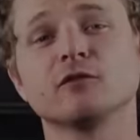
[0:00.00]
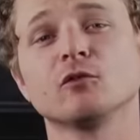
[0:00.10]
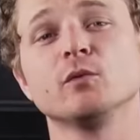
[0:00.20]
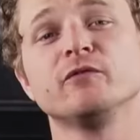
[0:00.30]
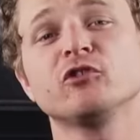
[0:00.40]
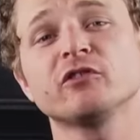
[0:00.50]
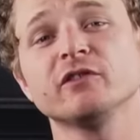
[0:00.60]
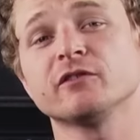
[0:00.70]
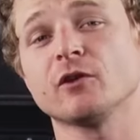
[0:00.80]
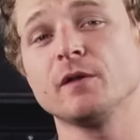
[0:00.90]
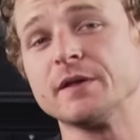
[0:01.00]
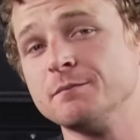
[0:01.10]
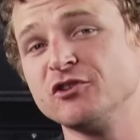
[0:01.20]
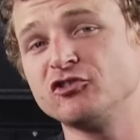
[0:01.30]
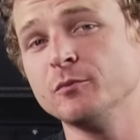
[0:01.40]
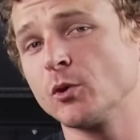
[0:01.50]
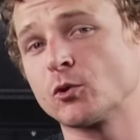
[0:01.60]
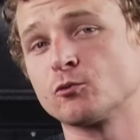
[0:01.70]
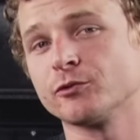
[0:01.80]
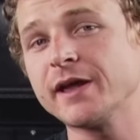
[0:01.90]
So we've just installed the
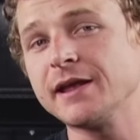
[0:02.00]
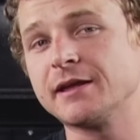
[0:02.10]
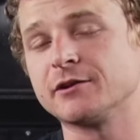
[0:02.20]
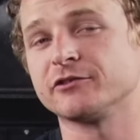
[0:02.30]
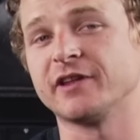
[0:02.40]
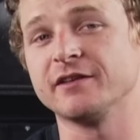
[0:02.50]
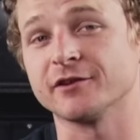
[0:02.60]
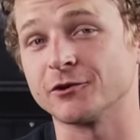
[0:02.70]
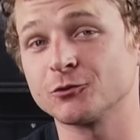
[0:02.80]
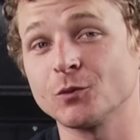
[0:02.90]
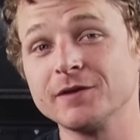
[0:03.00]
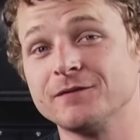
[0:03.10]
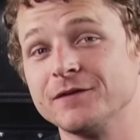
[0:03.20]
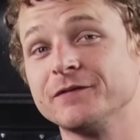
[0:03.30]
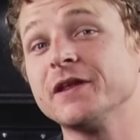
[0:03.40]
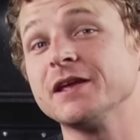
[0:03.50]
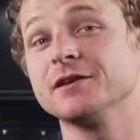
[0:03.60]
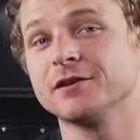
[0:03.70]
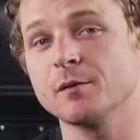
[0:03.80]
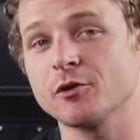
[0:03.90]
Mishimoto radiator stays on our
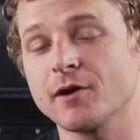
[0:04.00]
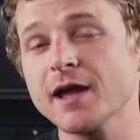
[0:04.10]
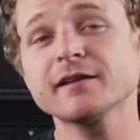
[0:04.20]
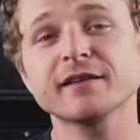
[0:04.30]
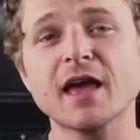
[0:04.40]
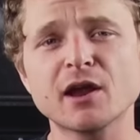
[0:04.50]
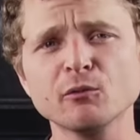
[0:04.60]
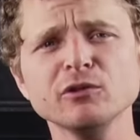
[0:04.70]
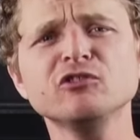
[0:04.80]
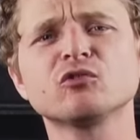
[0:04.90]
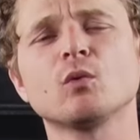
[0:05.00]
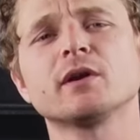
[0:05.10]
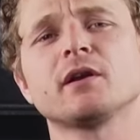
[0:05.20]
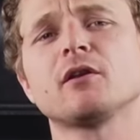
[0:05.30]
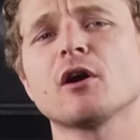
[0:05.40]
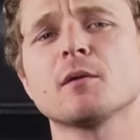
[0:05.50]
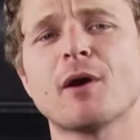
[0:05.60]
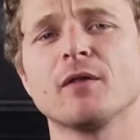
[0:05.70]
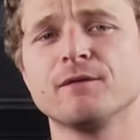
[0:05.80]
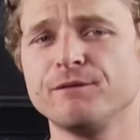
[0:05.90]
2015 WRX, and I really just wanted to talk
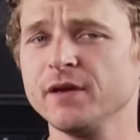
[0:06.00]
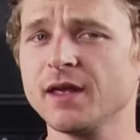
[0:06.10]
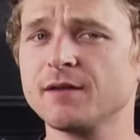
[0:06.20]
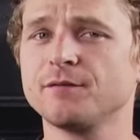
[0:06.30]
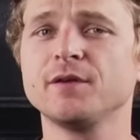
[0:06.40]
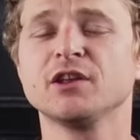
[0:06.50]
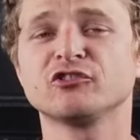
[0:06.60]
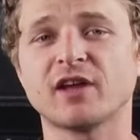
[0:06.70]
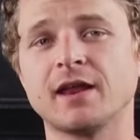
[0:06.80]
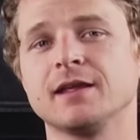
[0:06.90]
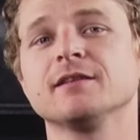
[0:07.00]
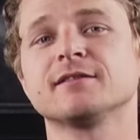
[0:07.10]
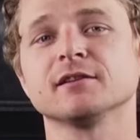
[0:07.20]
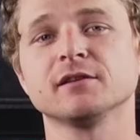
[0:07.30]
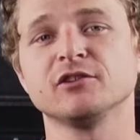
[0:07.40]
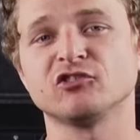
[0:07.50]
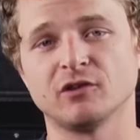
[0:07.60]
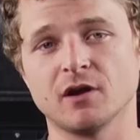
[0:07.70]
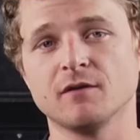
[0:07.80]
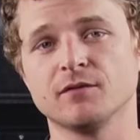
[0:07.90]
about the fit and finish and
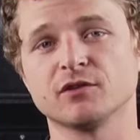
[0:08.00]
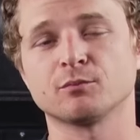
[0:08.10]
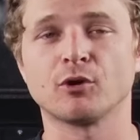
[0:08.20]
installation of this